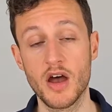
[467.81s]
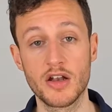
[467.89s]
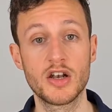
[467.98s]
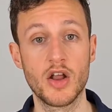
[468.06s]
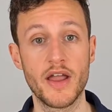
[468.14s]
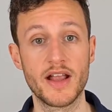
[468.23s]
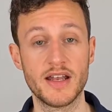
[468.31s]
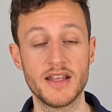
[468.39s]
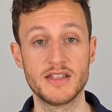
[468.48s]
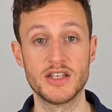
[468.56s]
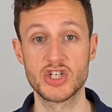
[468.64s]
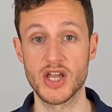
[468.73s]
unlikely
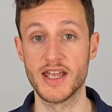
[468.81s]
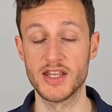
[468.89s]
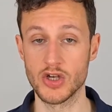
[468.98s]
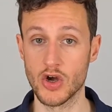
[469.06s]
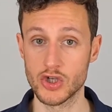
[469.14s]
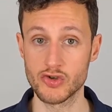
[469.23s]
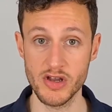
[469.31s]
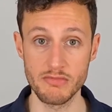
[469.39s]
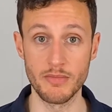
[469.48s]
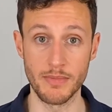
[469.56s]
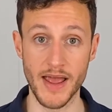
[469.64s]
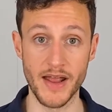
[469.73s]
to change our
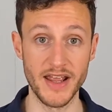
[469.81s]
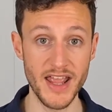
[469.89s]
treatment plan